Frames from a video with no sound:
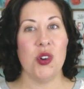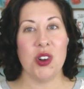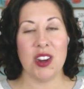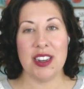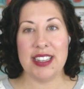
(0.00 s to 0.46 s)

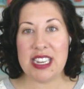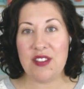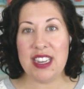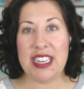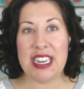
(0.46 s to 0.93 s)
or
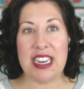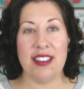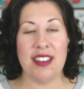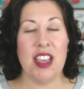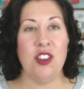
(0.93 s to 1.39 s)

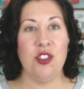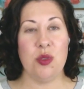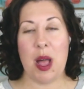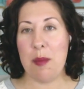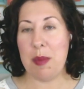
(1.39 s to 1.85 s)
DVDs
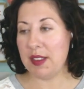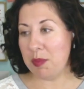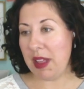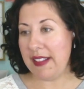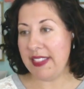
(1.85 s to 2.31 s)
to help
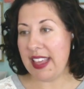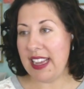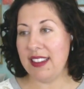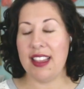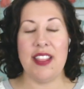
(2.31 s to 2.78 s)

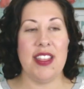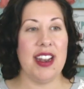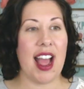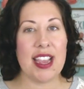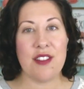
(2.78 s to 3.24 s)
explain things,
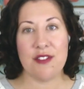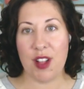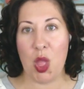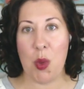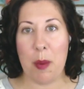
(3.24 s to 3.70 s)
and then I
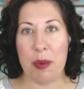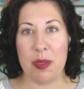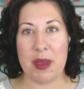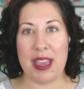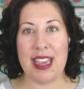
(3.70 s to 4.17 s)
can follow
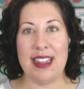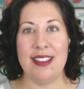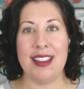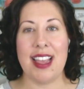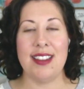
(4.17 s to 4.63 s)
up with my
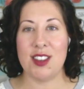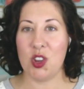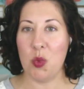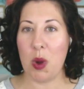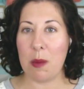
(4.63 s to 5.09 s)
kids
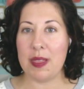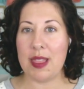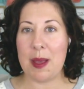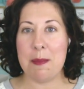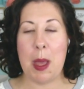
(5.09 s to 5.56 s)
and still
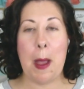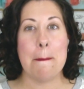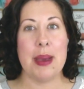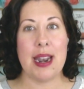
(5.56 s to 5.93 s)
work with them,